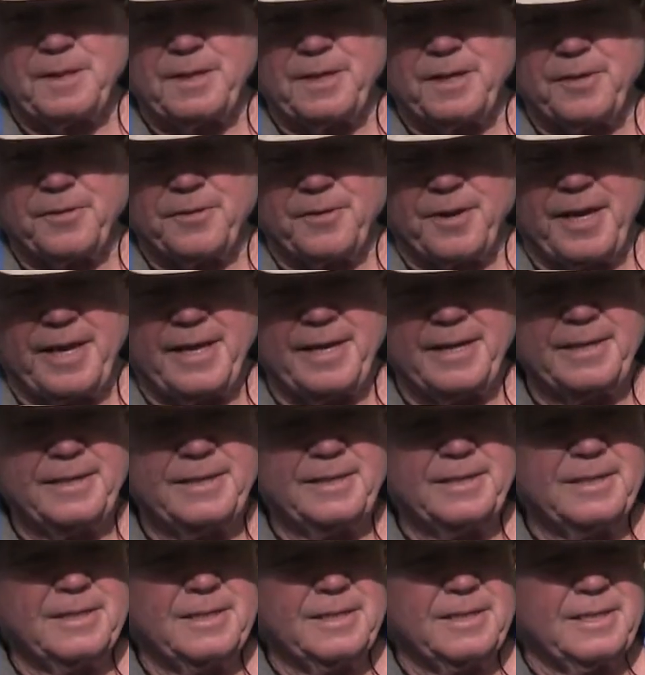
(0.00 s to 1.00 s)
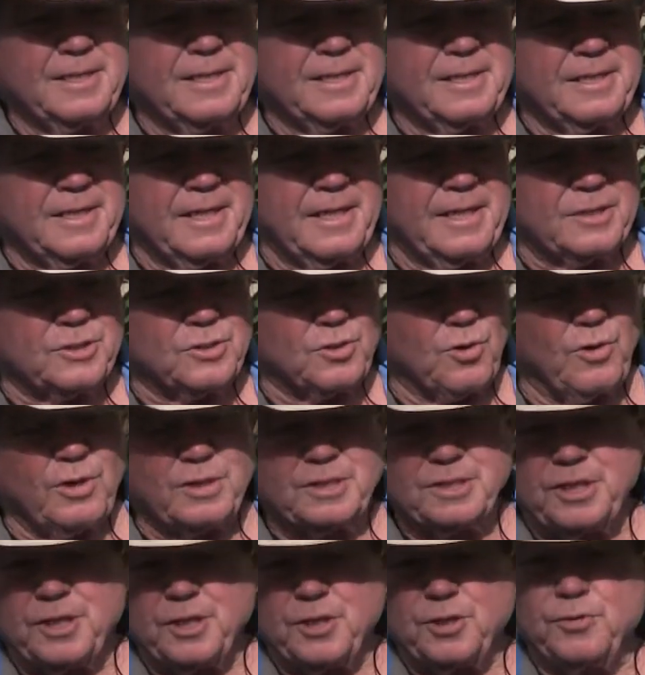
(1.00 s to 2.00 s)
in the other day, and
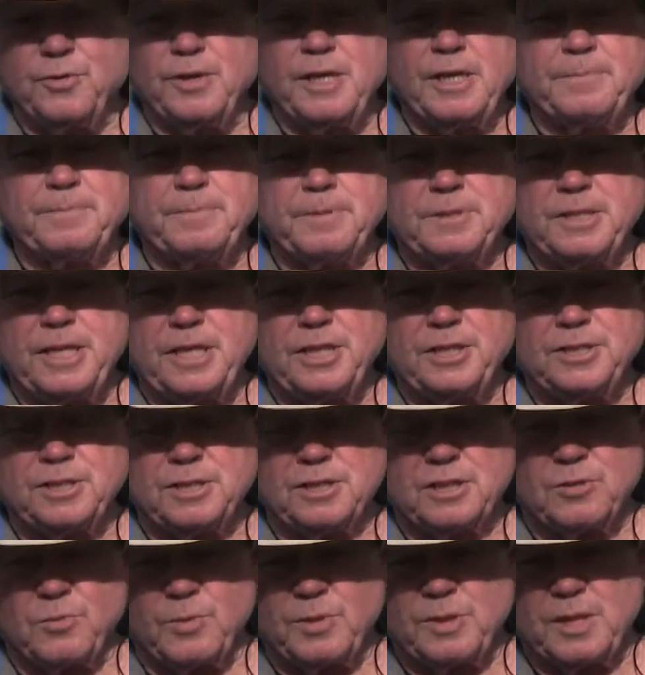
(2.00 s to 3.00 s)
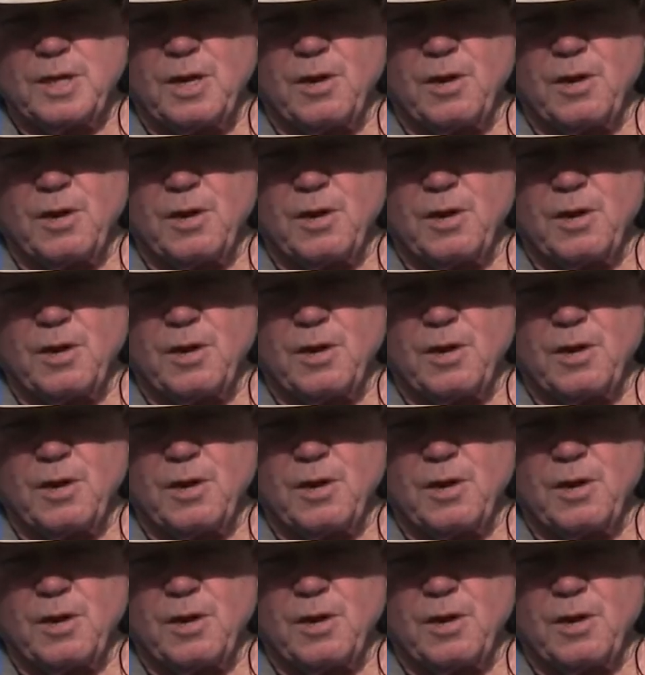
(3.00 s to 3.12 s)
Troy's in a unique position because we